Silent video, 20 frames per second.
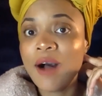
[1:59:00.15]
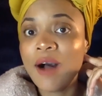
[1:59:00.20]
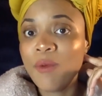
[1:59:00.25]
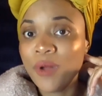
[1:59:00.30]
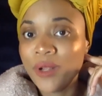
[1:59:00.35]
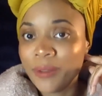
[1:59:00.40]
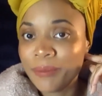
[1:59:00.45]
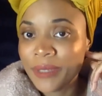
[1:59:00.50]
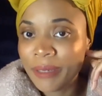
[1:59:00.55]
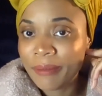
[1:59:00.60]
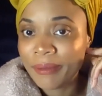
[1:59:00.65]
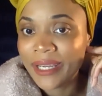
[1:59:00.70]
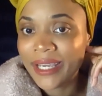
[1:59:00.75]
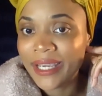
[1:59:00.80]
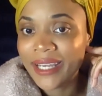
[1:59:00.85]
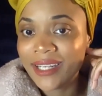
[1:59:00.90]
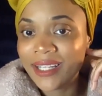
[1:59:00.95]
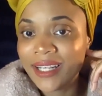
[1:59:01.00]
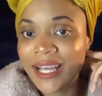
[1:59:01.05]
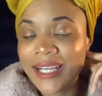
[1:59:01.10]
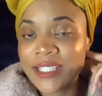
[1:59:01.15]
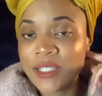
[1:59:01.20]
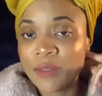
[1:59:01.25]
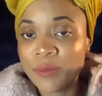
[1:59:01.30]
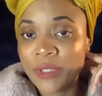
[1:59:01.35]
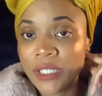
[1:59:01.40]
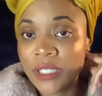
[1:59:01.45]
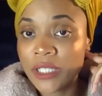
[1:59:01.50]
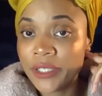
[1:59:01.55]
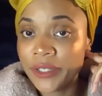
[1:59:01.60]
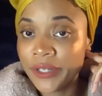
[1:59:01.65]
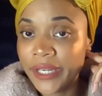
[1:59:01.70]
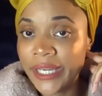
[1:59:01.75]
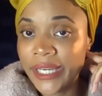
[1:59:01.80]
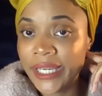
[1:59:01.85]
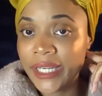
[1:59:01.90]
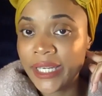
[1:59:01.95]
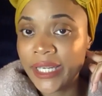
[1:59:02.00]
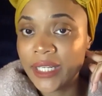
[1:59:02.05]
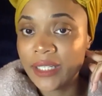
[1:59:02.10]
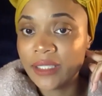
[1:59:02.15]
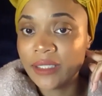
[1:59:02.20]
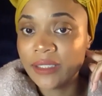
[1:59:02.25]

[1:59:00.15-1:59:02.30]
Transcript: want to be able to analyze it with a clear head.